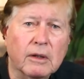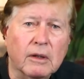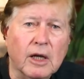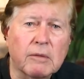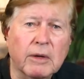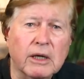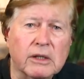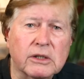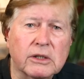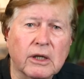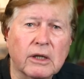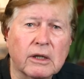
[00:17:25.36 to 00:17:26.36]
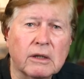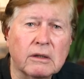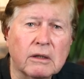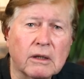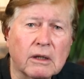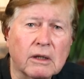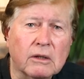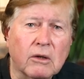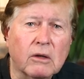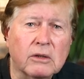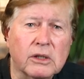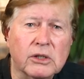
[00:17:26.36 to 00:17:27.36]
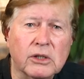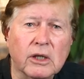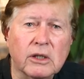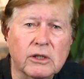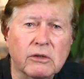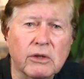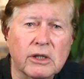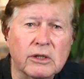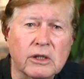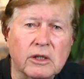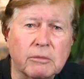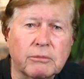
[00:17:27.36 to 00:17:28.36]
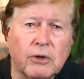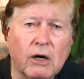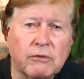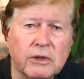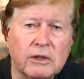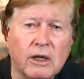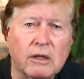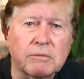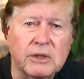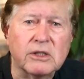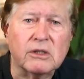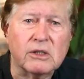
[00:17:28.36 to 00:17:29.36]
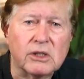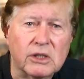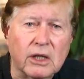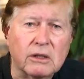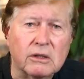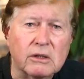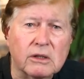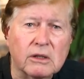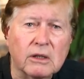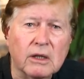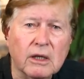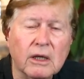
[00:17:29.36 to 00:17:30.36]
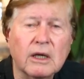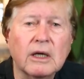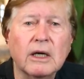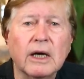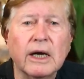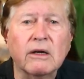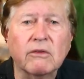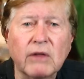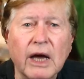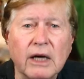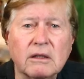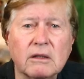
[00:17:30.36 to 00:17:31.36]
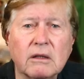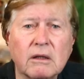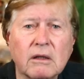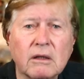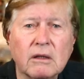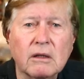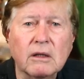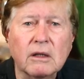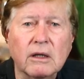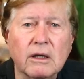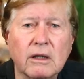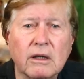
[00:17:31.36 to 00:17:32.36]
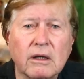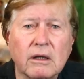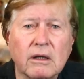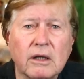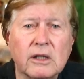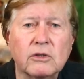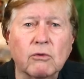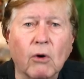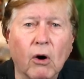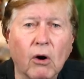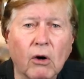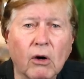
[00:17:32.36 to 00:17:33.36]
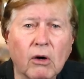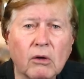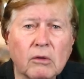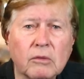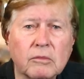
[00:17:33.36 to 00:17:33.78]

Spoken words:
Labor has turned doctors' surgeries into profit and business centres, and that is wrong.